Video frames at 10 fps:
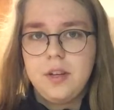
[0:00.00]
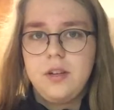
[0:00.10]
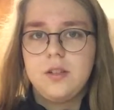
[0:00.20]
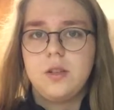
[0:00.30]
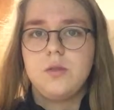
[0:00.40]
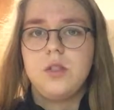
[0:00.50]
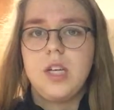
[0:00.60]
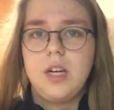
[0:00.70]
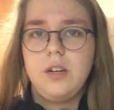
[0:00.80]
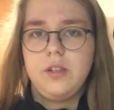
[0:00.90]
so she
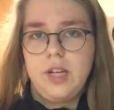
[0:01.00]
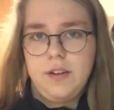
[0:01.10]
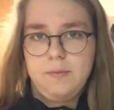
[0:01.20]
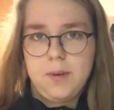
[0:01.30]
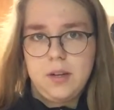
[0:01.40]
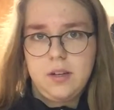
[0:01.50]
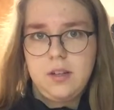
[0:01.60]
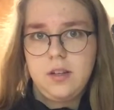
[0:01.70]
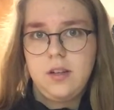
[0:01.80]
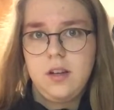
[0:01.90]
had her date of birth